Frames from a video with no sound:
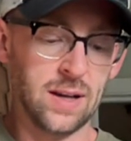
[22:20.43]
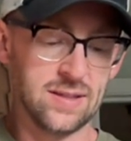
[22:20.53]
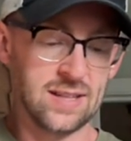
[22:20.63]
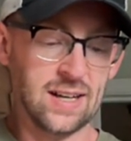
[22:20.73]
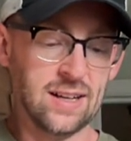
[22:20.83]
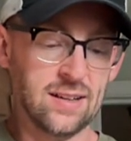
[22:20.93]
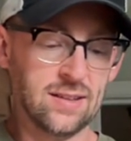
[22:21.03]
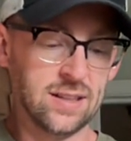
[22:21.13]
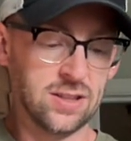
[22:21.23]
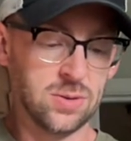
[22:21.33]
a
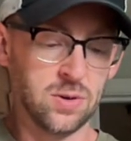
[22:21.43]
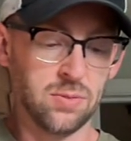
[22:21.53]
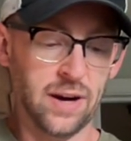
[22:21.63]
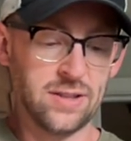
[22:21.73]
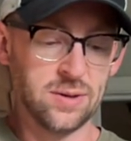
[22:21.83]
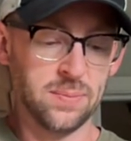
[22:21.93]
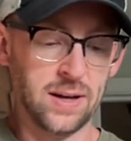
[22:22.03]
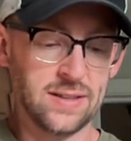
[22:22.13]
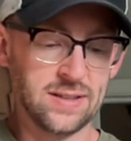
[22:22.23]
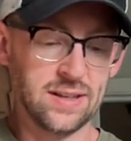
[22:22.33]
second dish with rice or
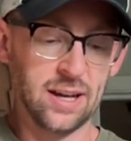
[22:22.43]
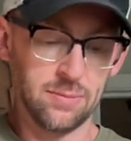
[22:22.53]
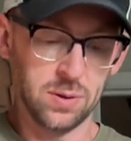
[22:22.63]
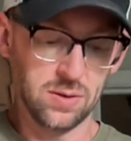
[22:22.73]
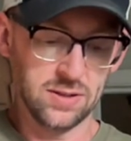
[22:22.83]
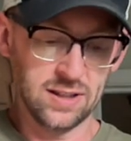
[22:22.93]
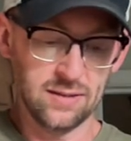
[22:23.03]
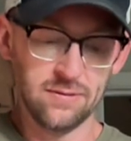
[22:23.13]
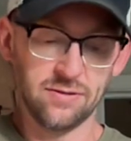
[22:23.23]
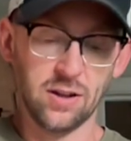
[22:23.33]
pasta and
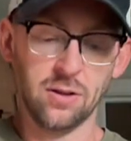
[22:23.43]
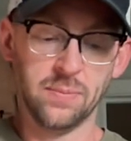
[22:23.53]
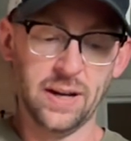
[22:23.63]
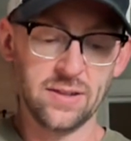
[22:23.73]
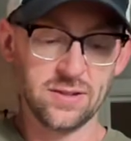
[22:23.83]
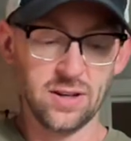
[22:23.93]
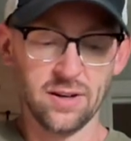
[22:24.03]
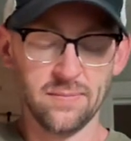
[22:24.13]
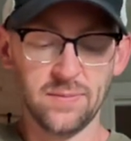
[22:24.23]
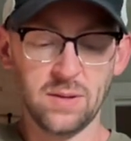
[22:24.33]
protein, followed by dessert.